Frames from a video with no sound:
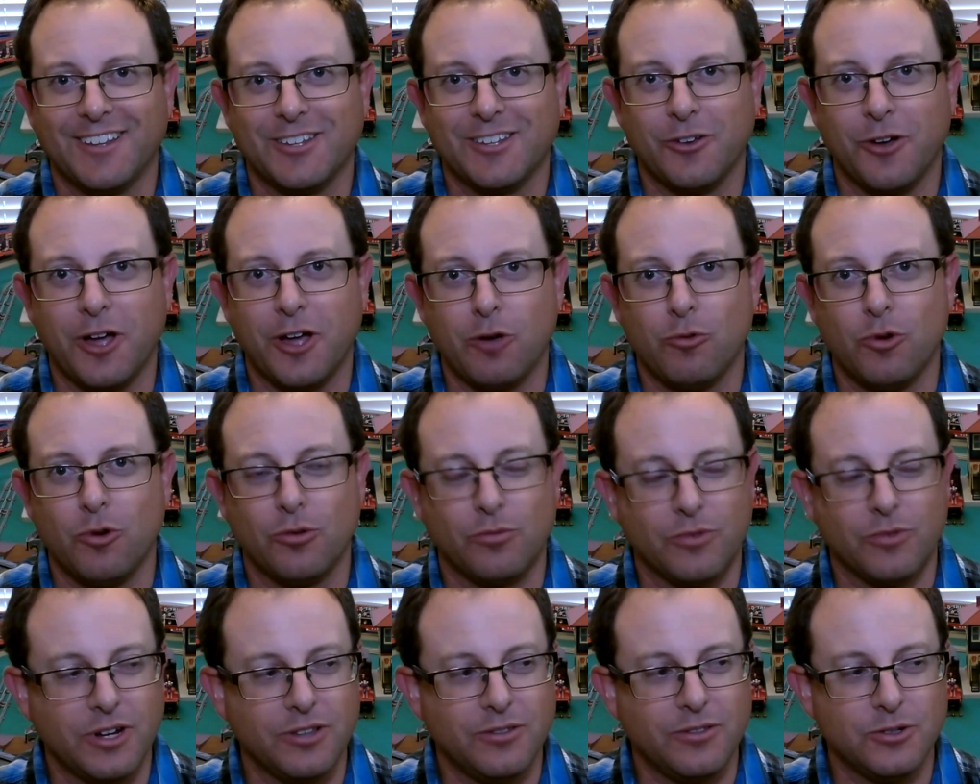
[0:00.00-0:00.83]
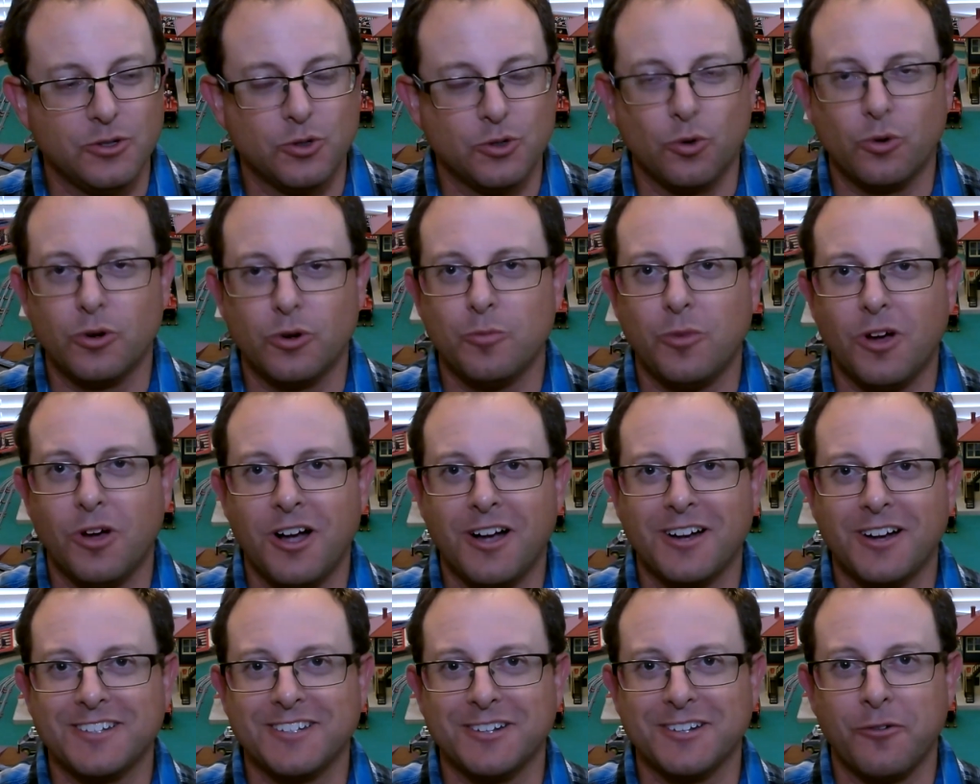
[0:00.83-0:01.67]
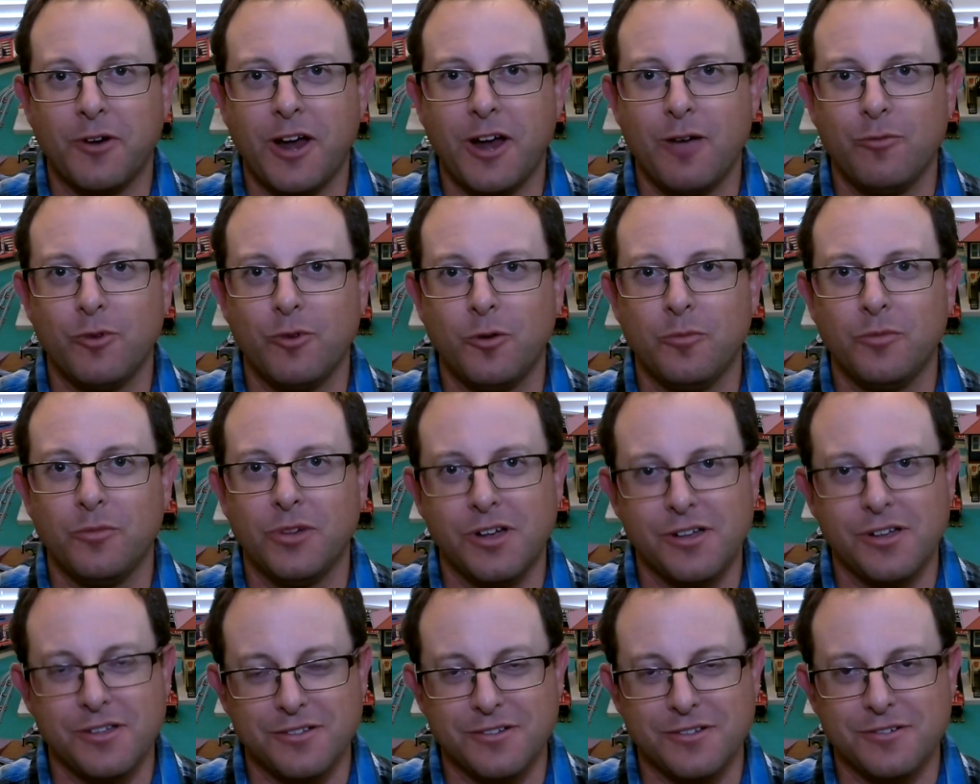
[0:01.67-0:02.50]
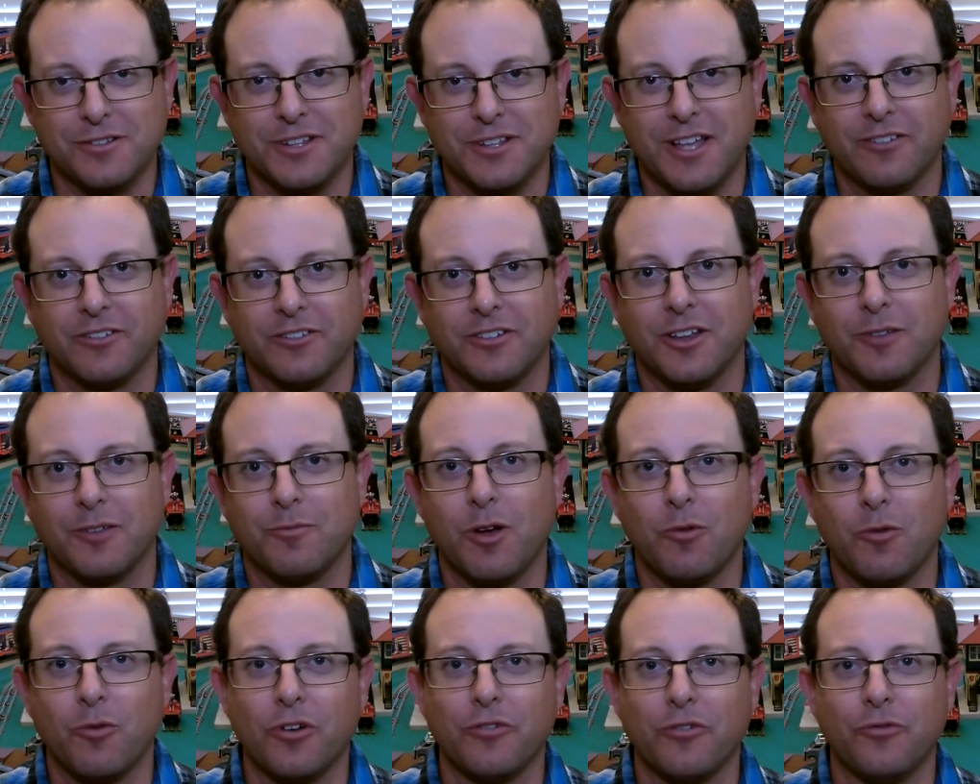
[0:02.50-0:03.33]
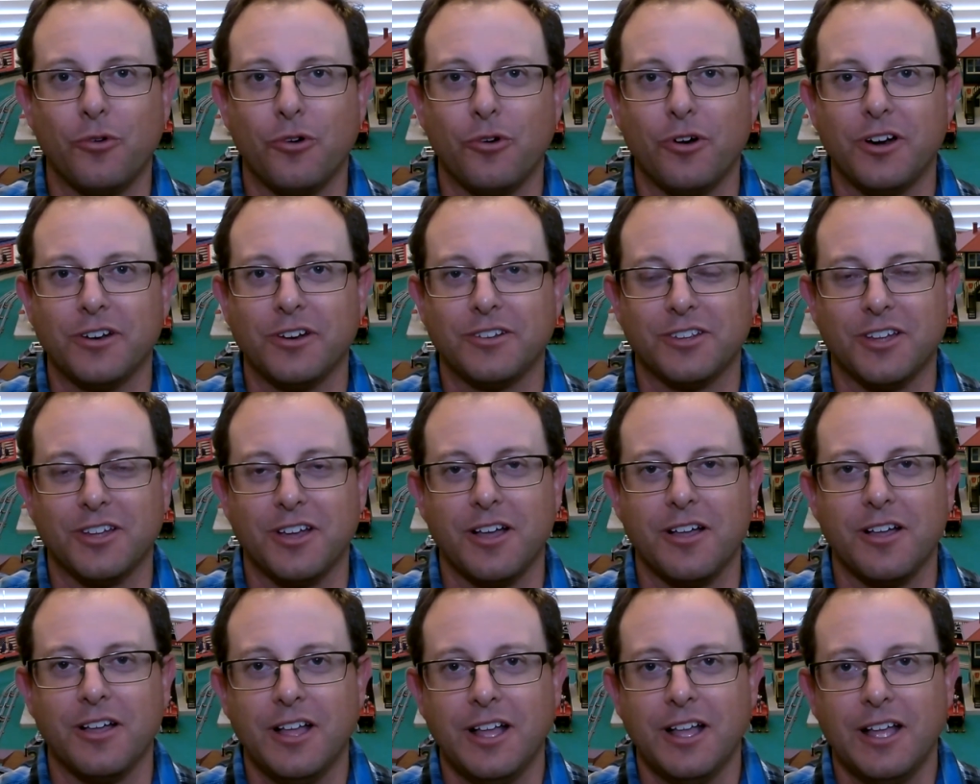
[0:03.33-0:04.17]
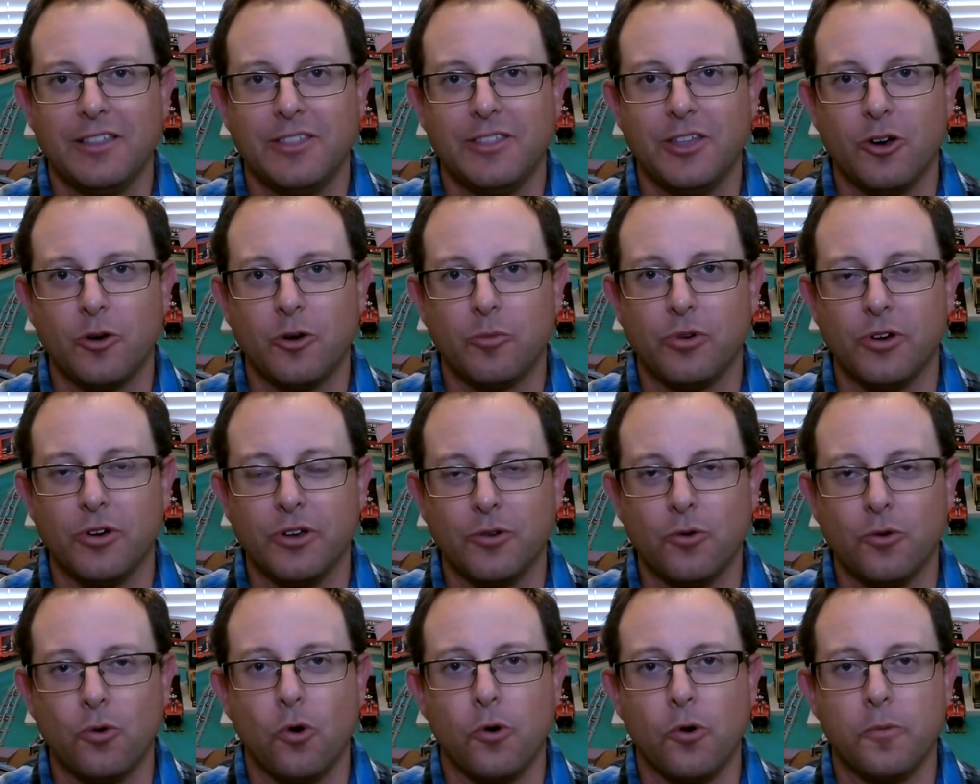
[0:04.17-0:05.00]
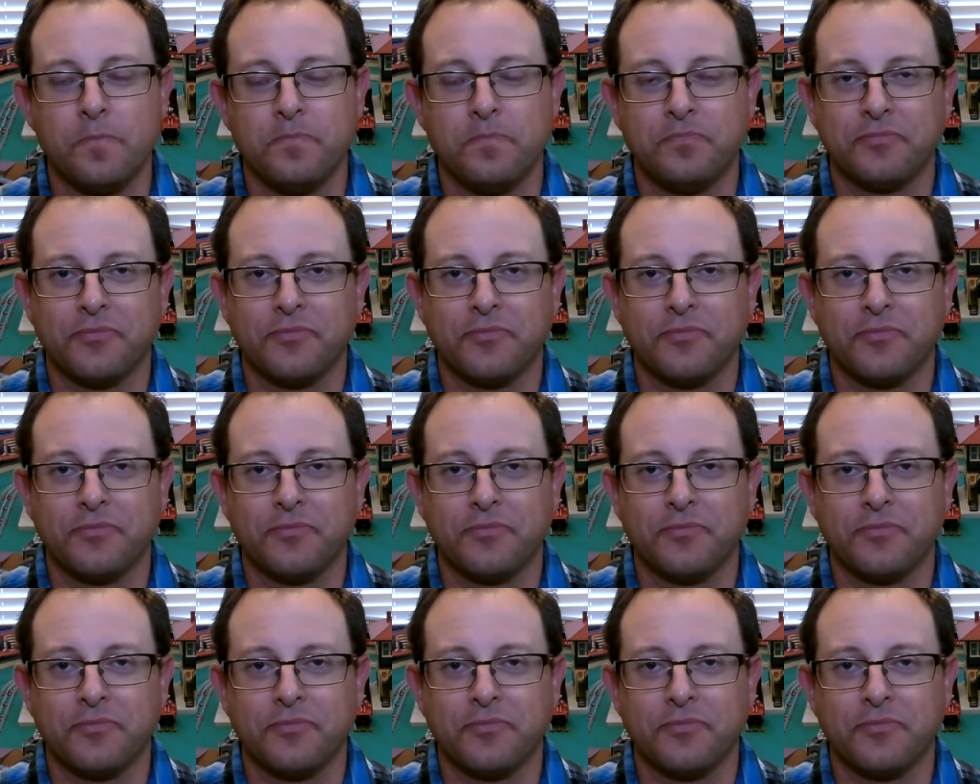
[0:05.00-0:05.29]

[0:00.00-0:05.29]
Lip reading: So I won't raid the jewelry box and grab them, but you'll have to take my word for it. They're pretty cool.